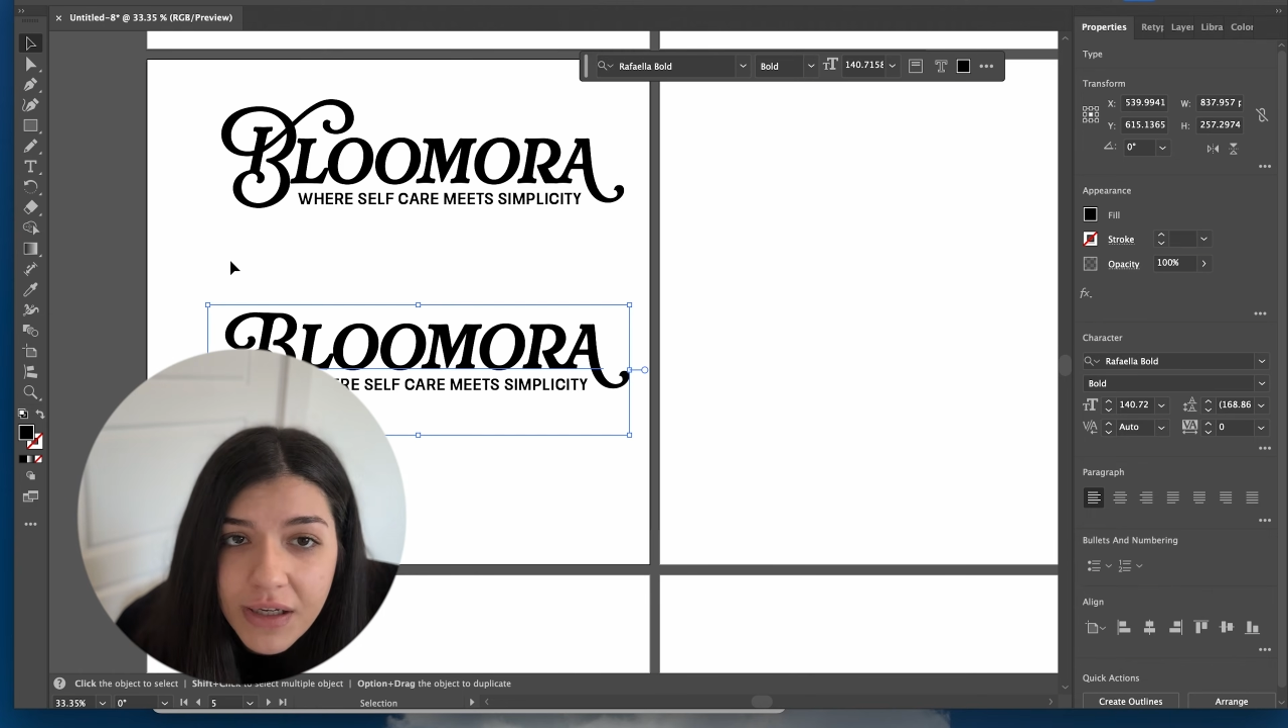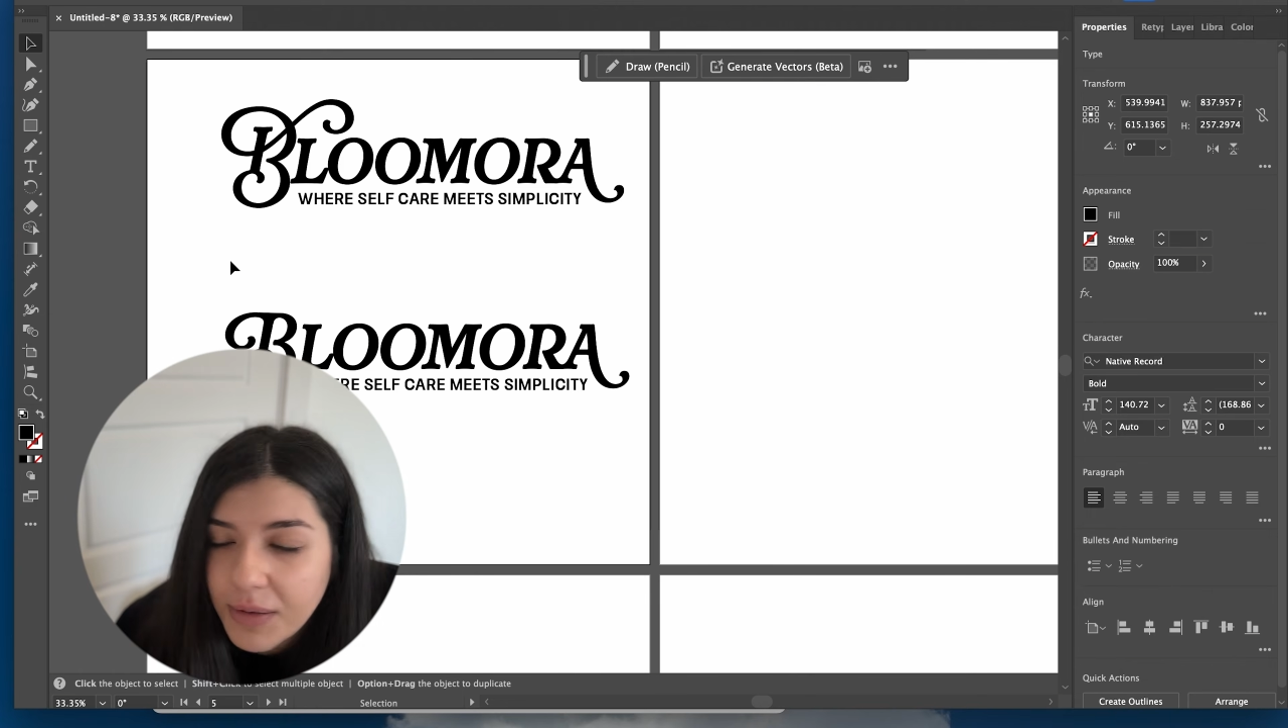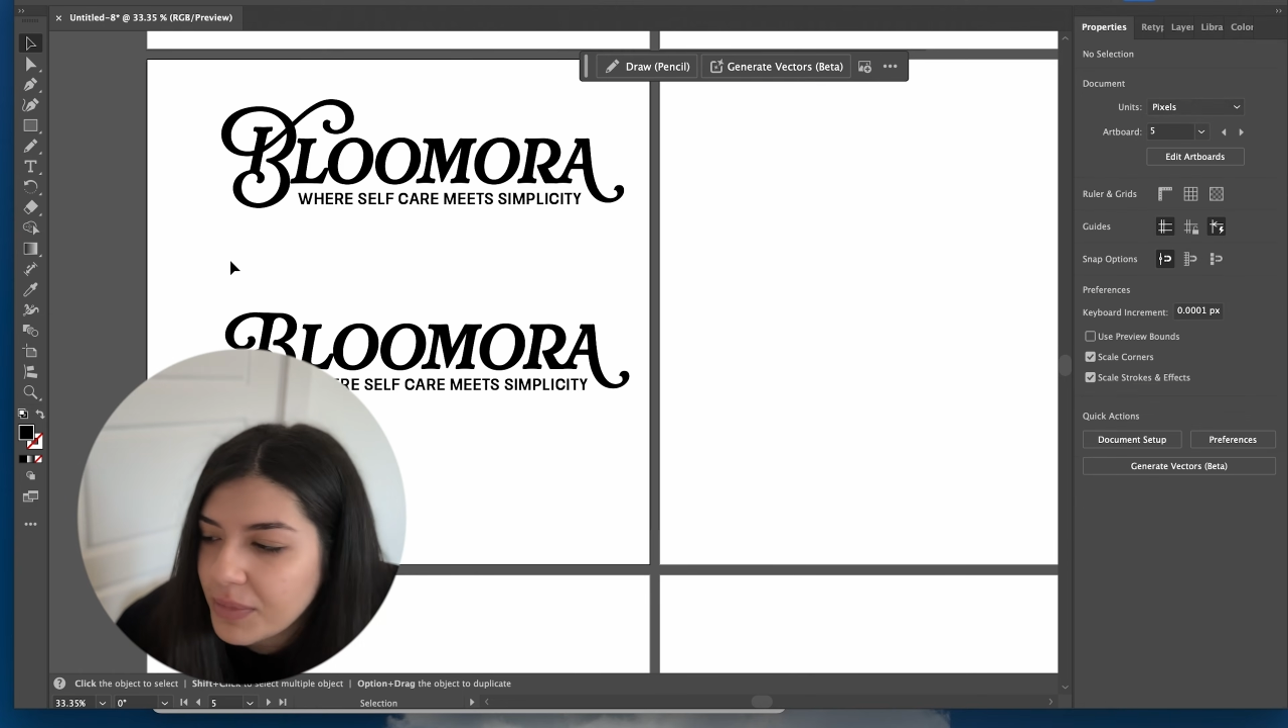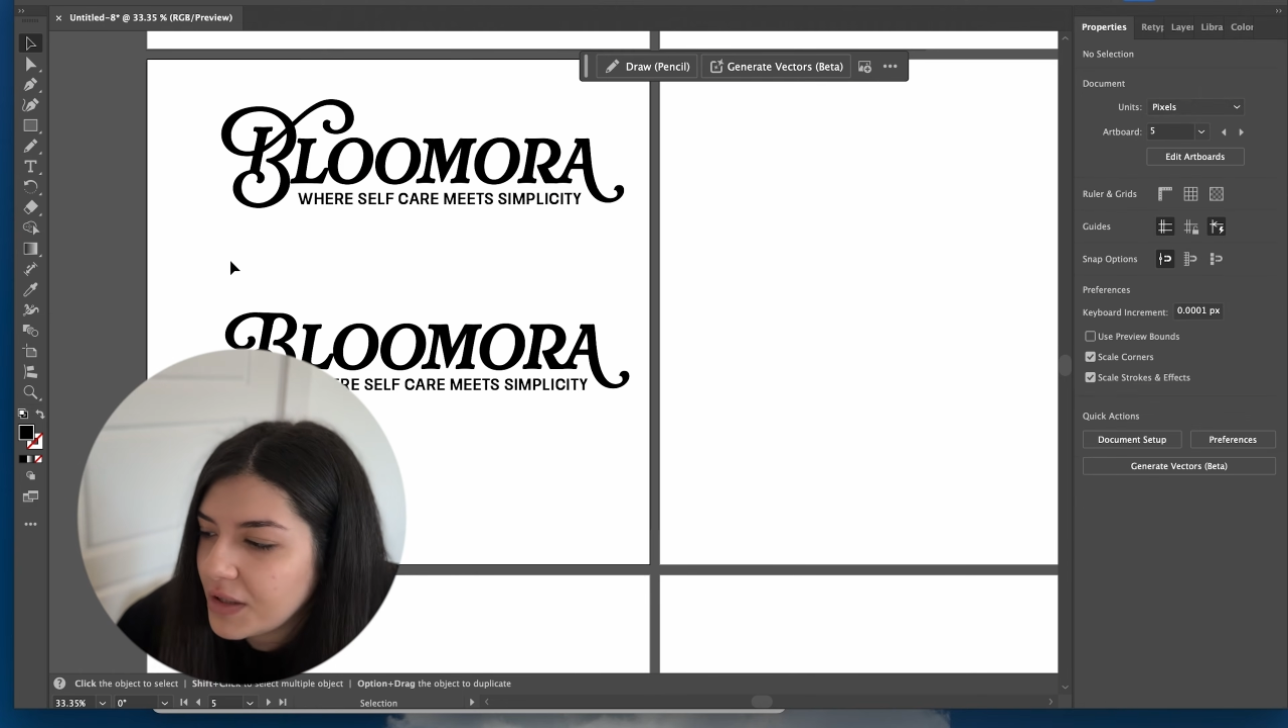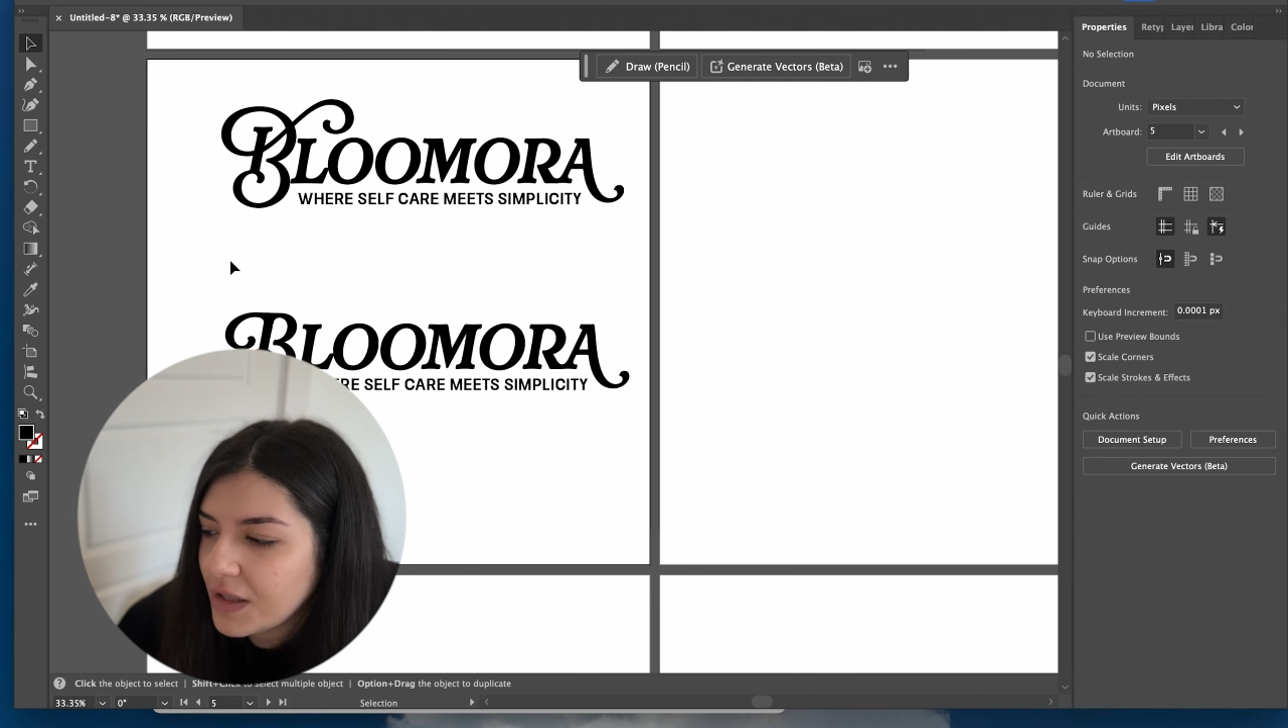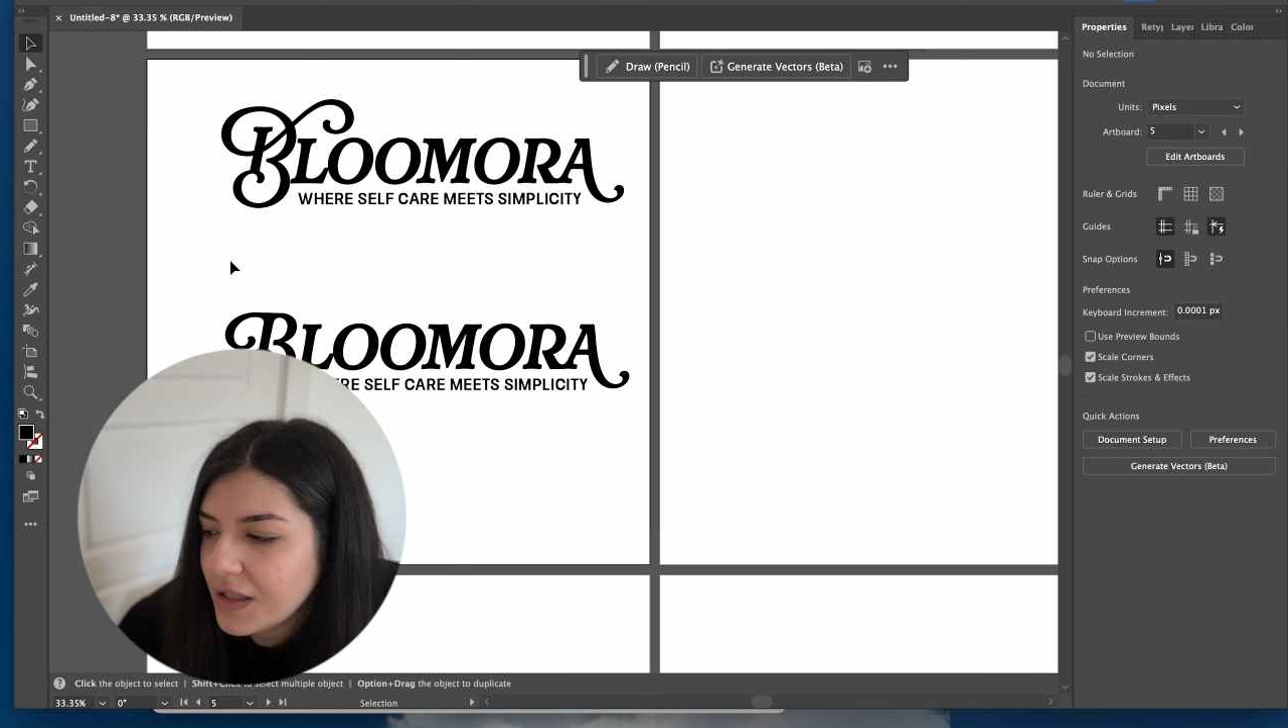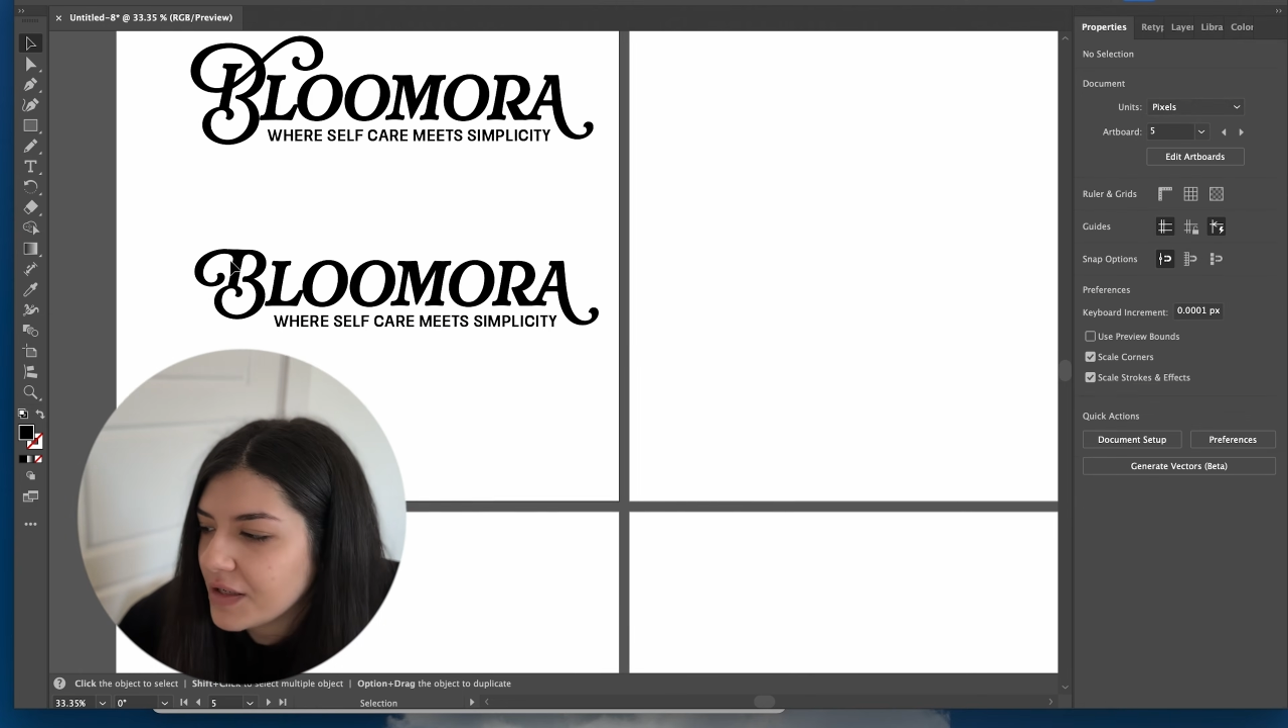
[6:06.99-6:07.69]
completely